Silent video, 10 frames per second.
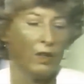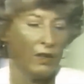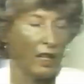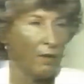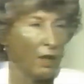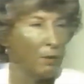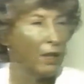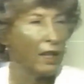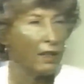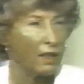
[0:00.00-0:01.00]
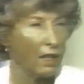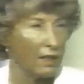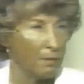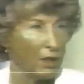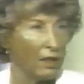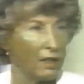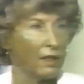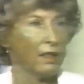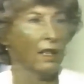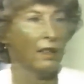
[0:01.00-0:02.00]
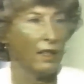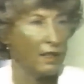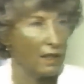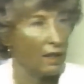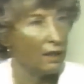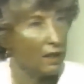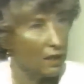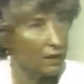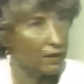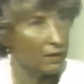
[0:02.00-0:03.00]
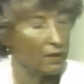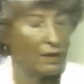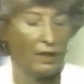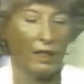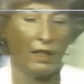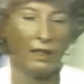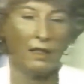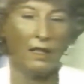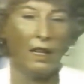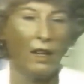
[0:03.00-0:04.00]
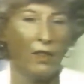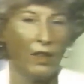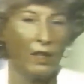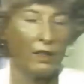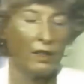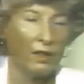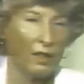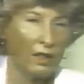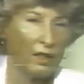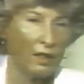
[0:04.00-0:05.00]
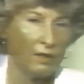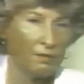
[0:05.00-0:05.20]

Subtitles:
They apply the cosmetics and they style the hair, and they